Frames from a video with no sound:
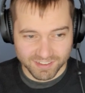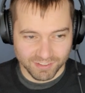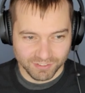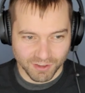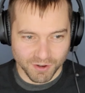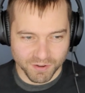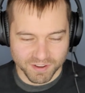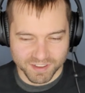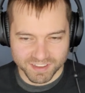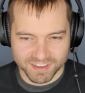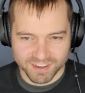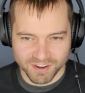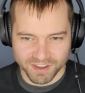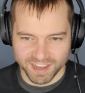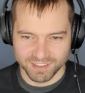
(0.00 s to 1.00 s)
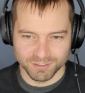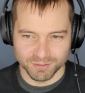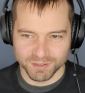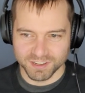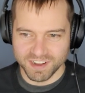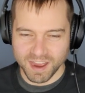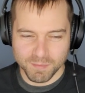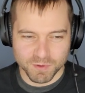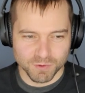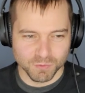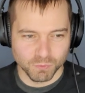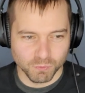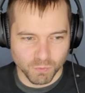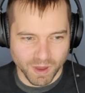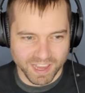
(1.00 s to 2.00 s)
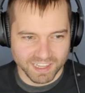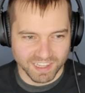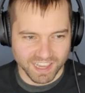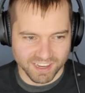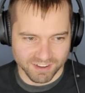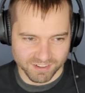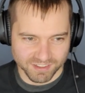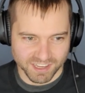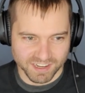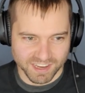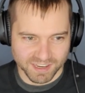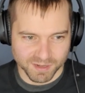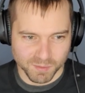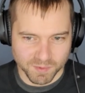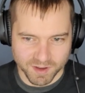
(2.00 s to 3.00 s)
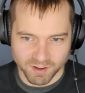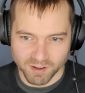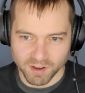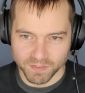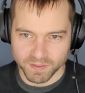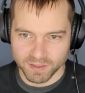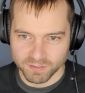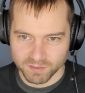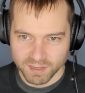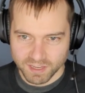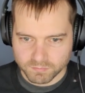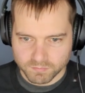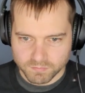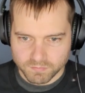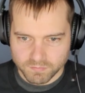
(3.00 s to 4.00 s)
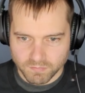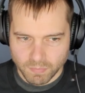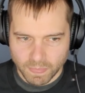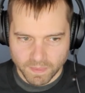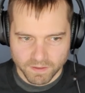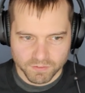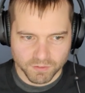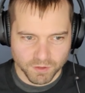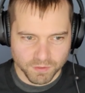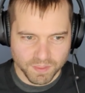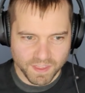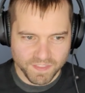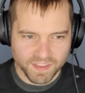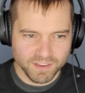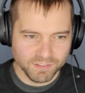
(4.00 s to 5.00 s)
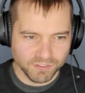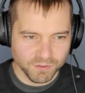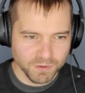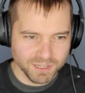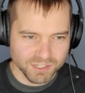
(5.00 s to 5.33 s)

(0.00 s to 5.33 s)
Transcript: So, okay, so Konami was way later than Andamiro on this. So then they sue